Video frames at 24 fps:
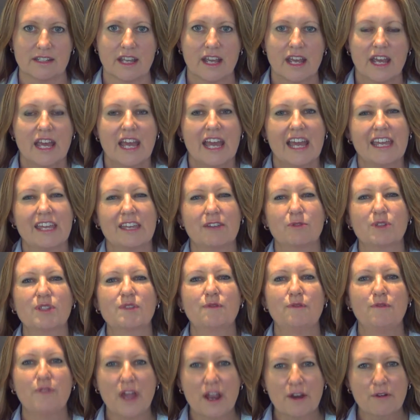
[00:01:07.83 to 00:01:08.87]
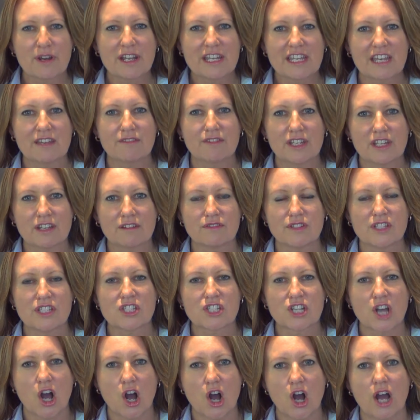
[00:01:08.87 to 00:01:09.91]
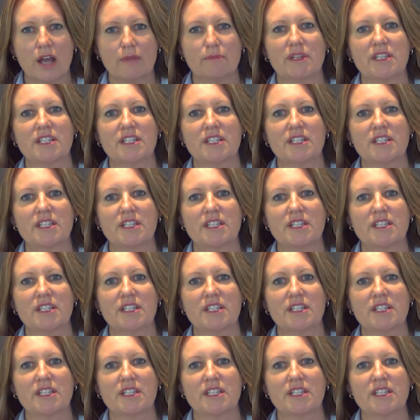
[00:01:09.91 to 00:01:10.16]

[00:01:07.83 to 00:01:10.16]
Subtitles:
He was very giving of his time.